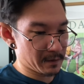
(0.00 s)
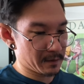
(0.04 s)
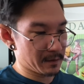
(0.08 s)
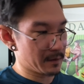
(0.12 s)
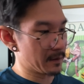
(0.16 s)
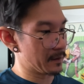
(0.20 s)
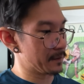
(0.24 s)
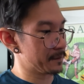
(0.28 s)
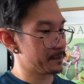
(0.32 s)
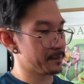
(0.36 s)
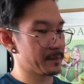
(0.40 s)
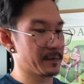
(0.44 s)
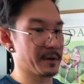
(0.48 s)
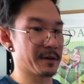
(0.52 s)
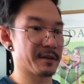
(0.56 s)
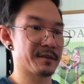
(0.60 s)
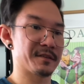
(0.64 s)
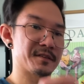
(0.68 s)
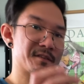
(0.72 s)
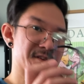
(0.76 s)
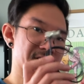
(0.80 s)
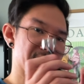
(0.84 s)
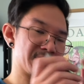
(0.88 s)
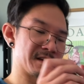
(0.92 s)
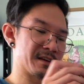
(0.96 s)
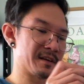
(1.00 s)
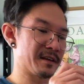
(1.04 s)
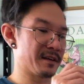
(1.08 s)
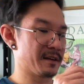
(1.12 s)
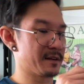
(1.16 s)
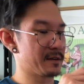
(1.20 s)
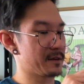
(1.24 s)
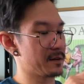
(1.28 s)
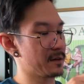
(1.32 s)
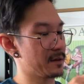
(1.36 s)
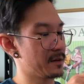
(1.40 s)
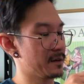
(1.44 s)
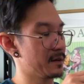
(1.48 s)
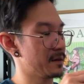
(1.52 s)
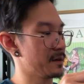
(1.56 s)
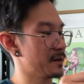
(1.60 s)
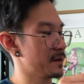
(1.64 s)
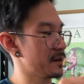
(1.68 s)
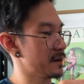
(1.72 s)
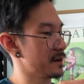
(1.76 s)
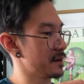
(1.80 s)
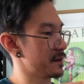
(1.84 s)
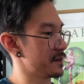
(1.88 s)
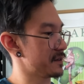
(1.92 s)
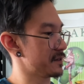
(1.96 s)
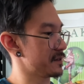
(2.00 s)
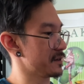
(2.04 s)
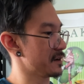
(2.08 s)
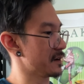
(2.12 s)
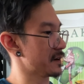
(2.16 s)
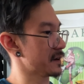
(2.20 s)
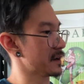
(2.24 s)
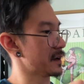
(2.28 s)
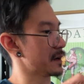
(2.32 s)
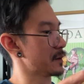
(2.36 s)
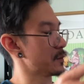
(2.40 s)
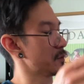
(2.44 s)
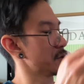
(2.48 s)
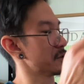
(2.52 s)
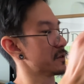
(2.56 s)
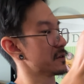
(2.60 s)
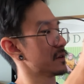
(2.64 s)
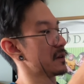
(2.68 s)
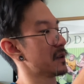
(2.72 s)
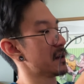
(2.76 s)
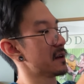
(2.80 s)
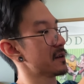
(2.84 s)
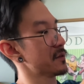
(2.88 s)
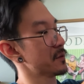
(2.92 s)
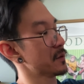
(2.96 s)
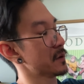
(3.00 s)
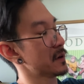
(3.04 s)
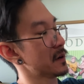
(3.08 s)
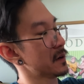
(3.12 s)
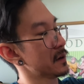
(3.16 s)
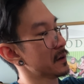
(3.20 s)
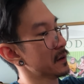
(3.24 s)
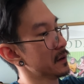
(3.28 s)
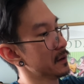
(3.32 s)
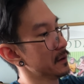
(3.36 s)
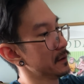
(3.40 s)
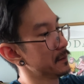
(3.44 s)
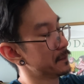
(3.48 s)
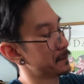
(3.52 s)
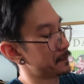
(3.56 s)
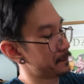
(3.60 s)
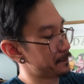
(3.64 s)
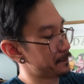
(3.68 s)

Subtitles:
Oh, yes, and SDI cable is the last one I need.